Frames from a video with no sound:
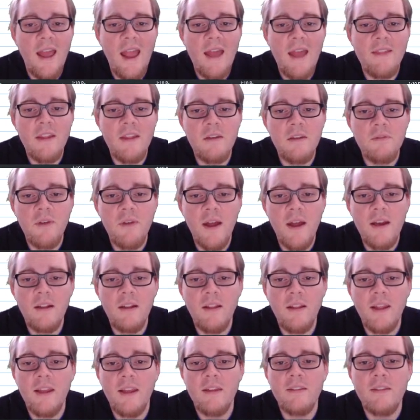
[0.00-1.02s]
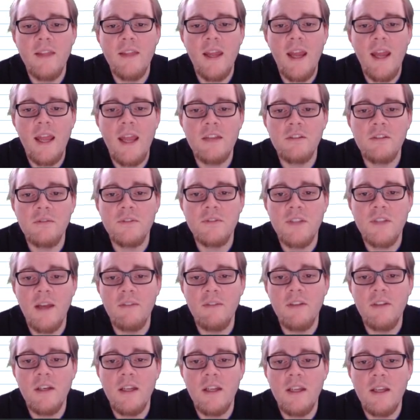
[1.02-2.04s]
and then finally, that h of
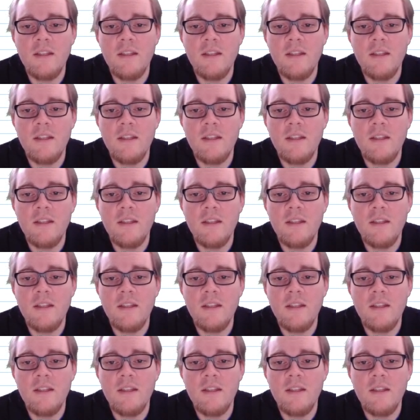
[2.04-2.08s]
7